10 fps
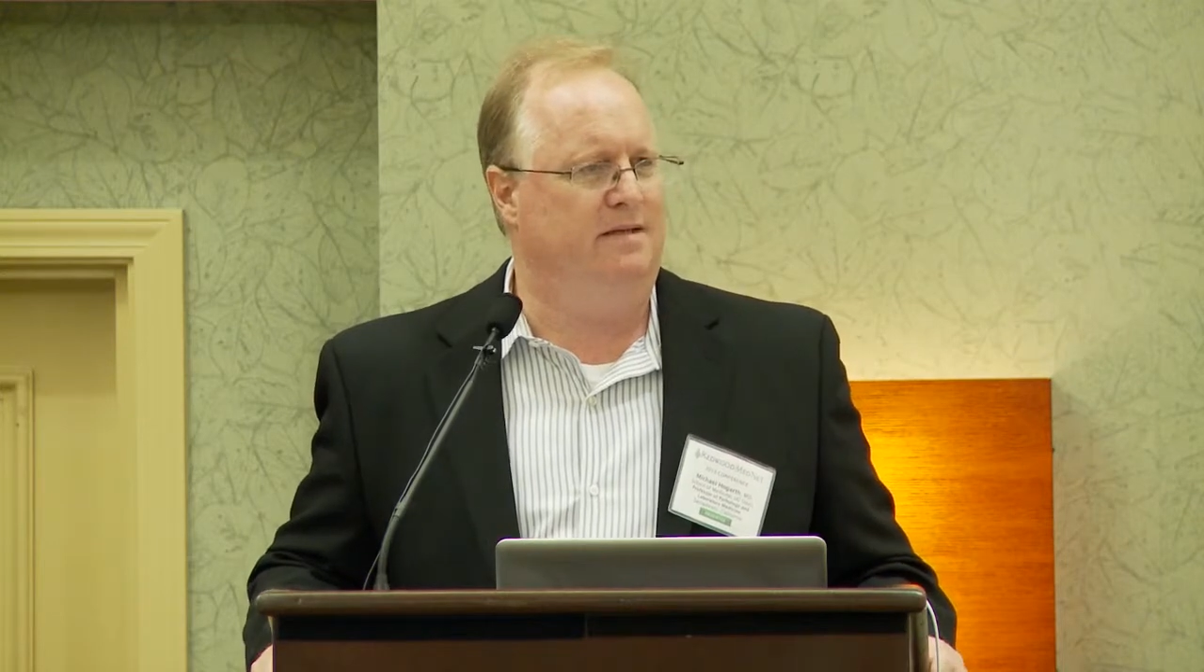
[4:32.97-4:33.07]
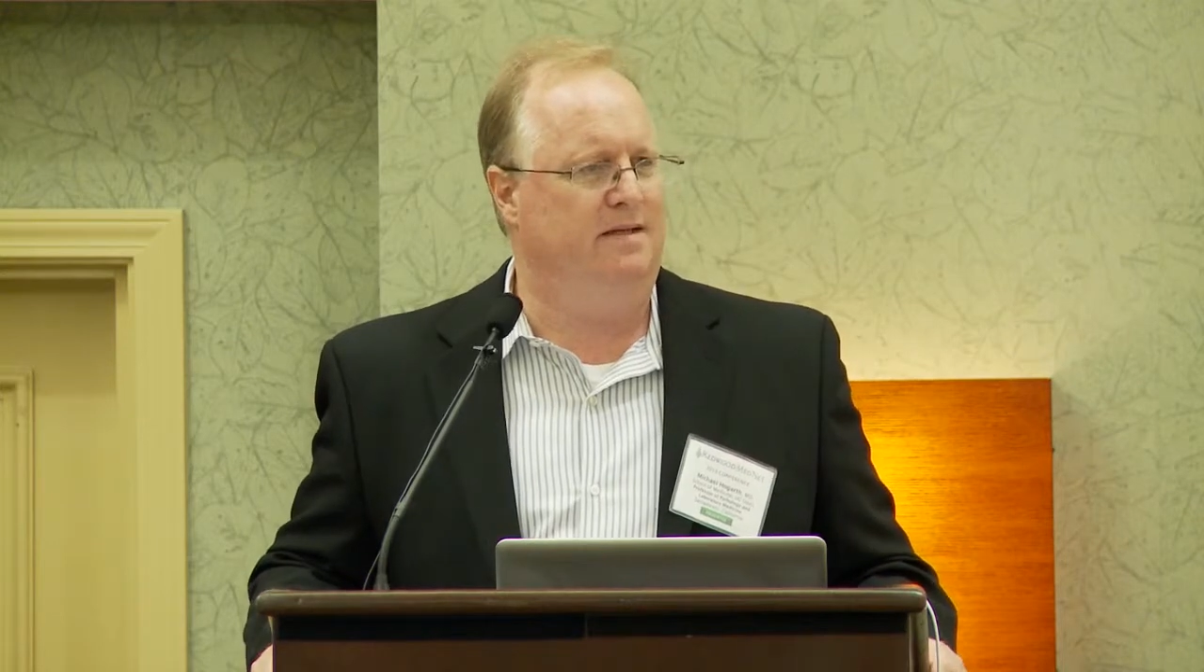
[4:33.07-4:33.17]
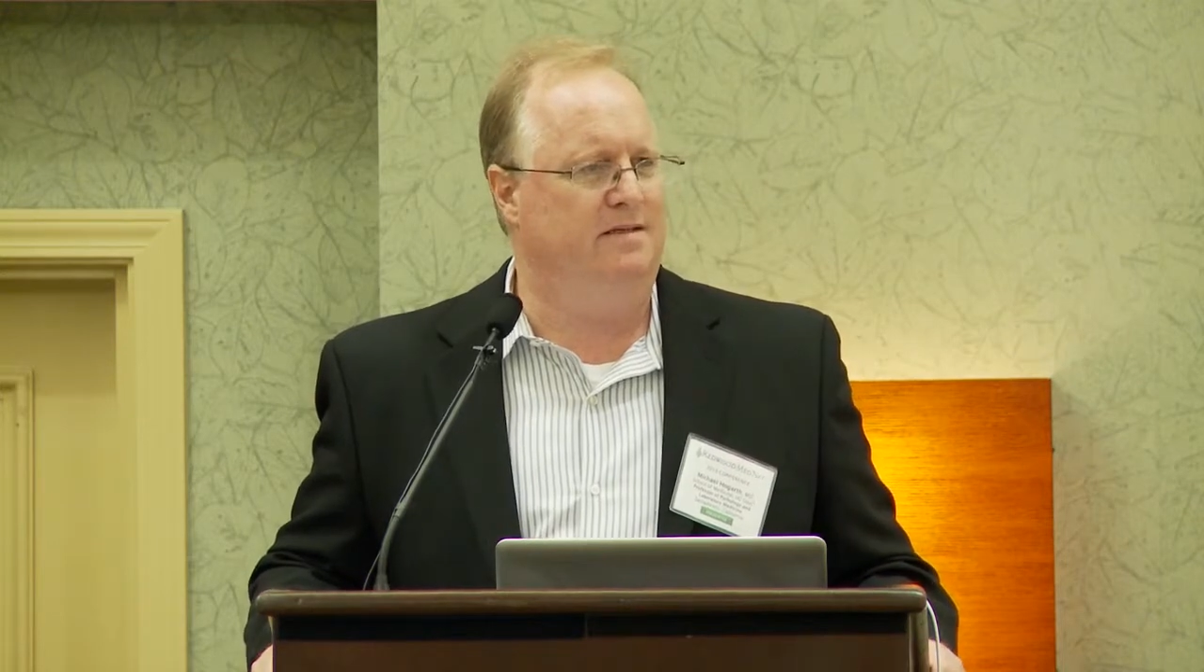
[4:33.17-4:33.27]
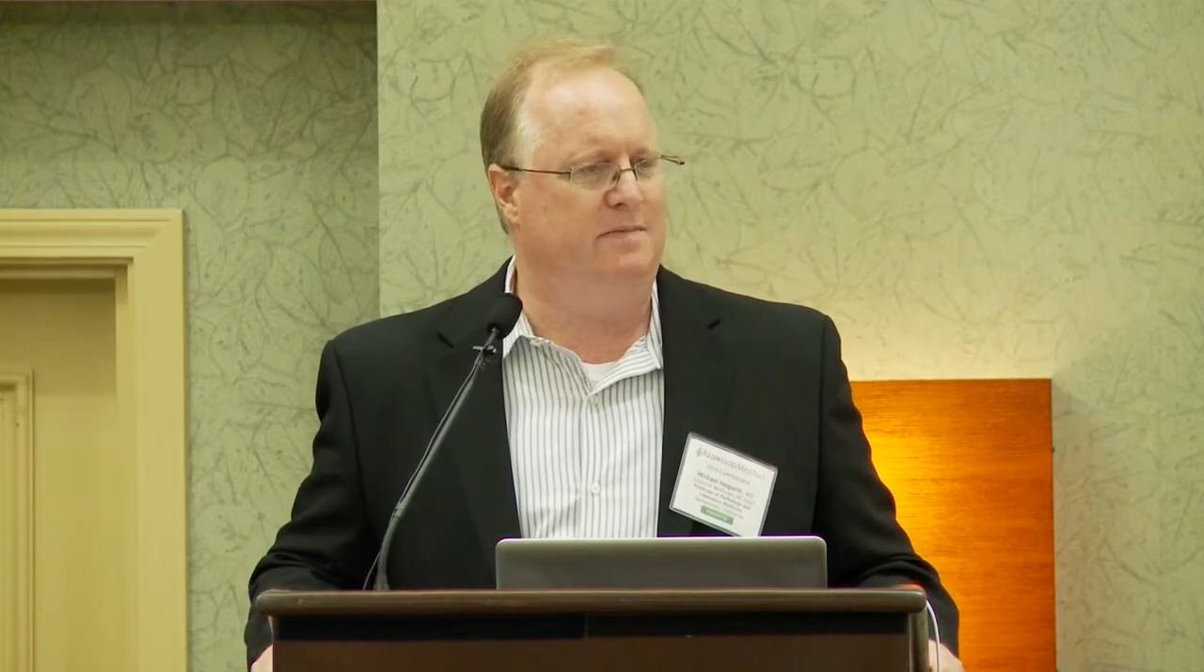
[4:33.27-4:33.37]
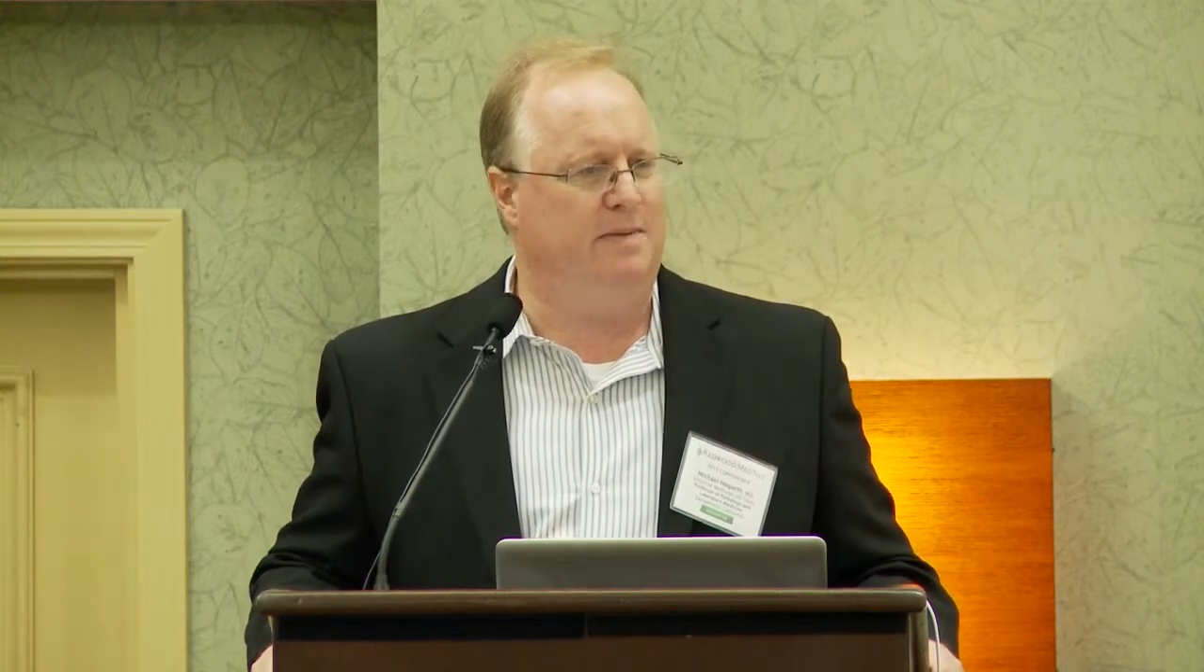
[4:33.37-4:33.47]

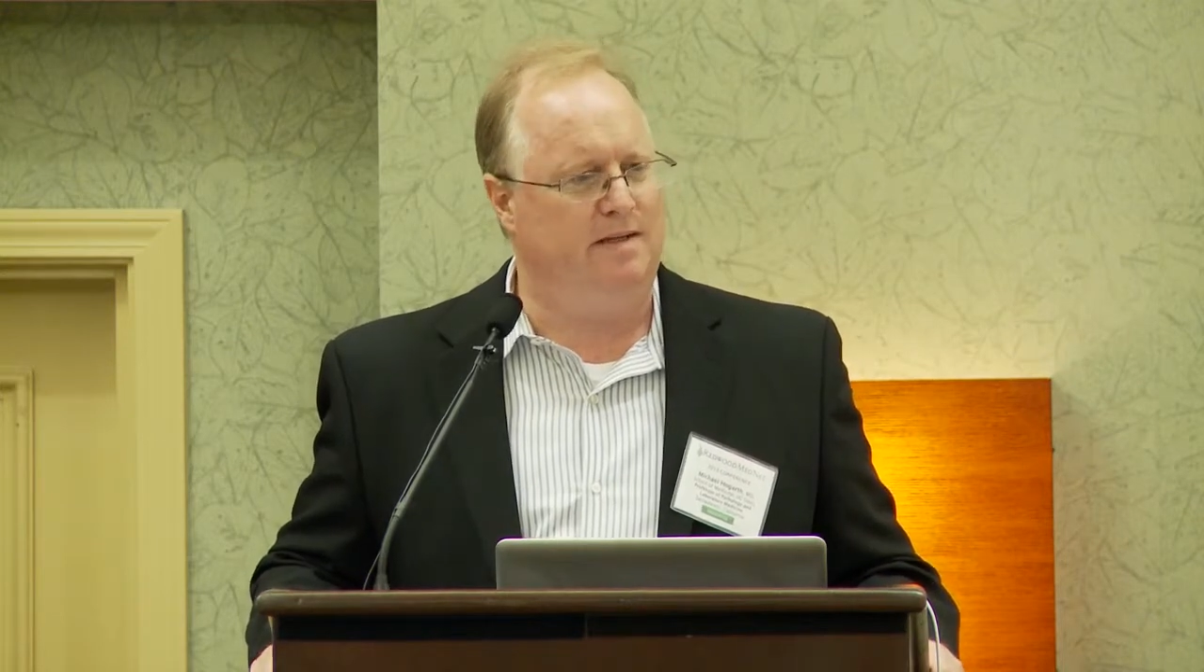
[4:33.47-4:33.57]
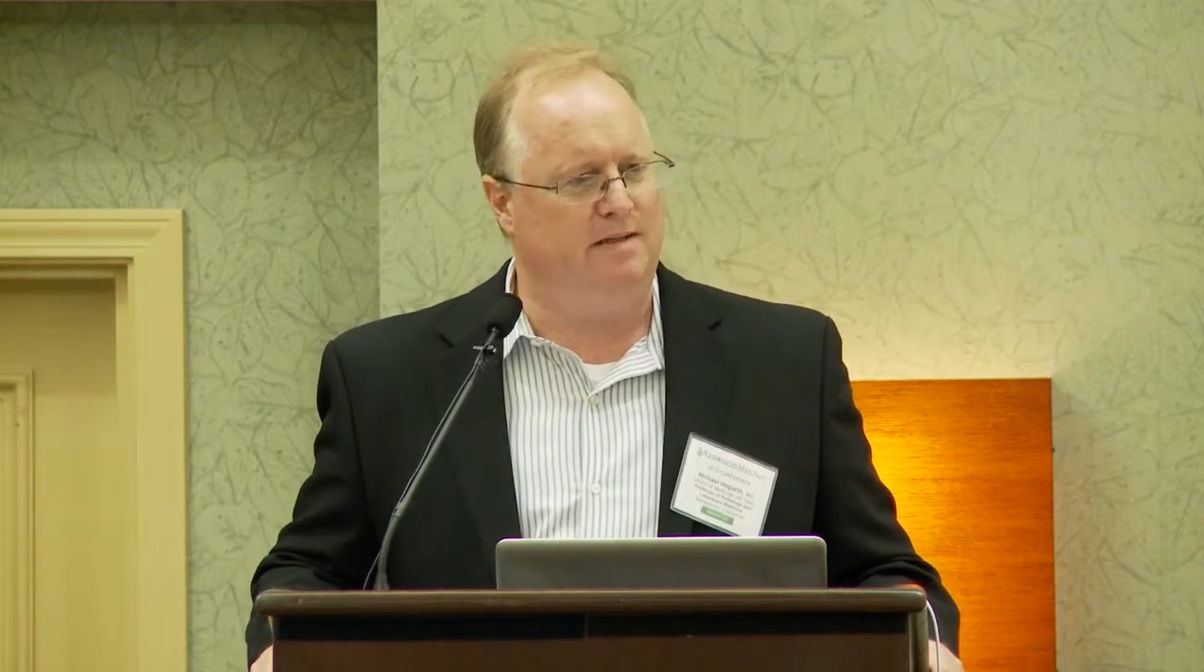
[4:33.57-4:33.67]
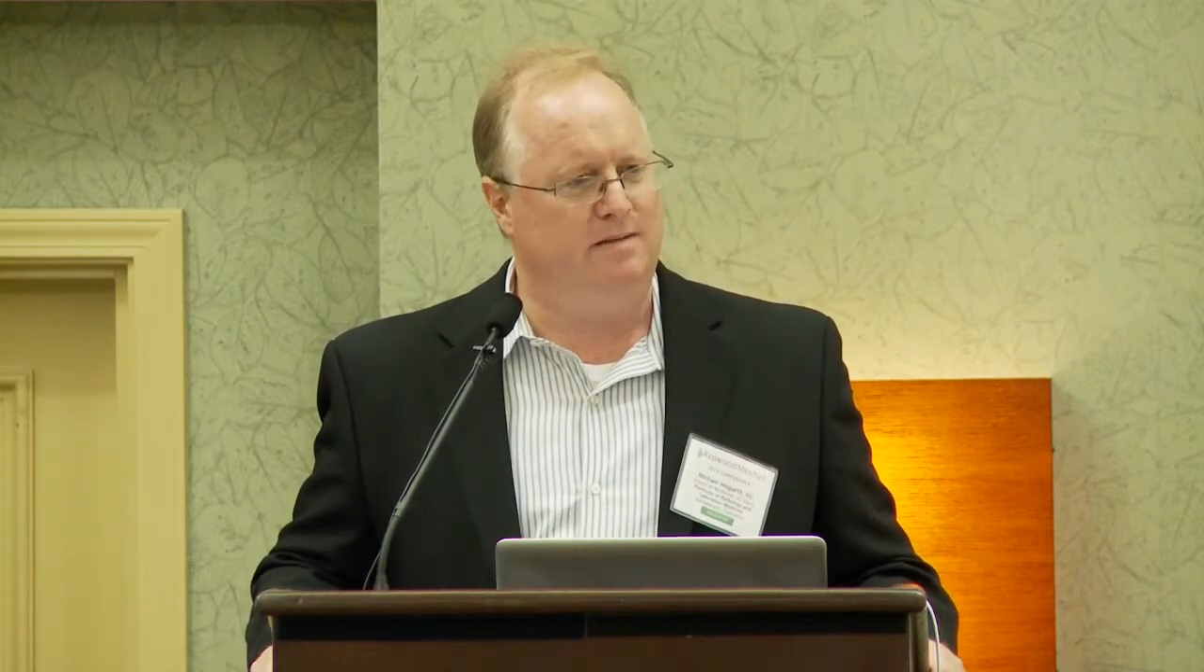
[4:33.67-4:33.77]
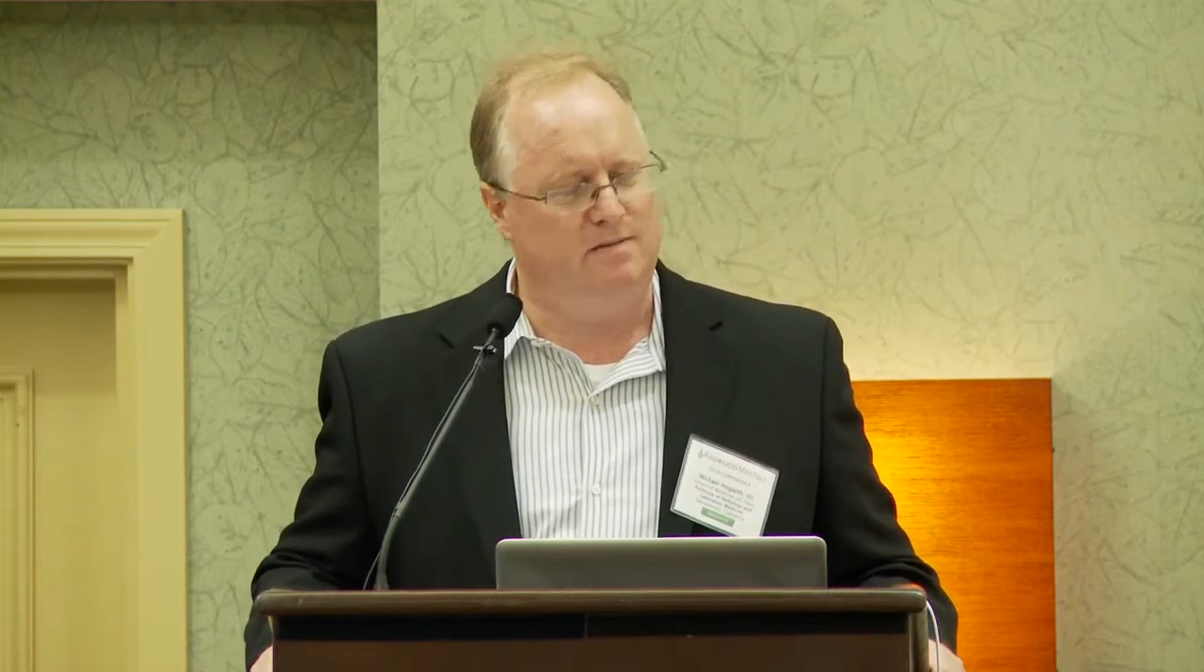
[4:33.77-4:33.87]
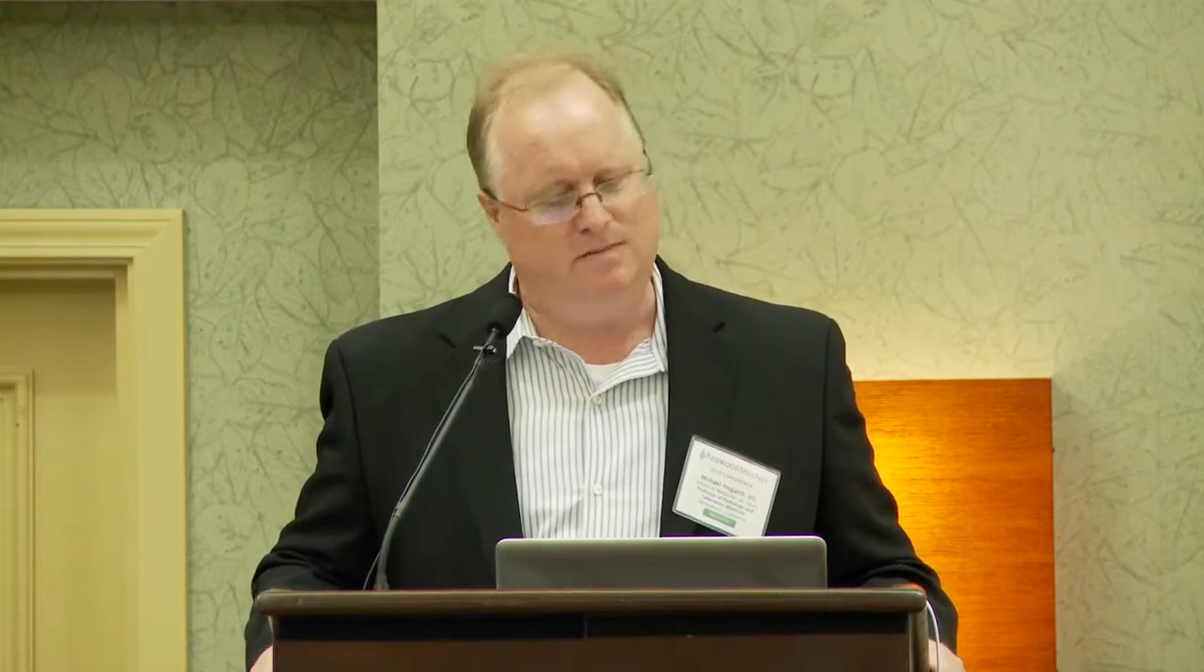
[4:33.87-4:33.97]
Inspire,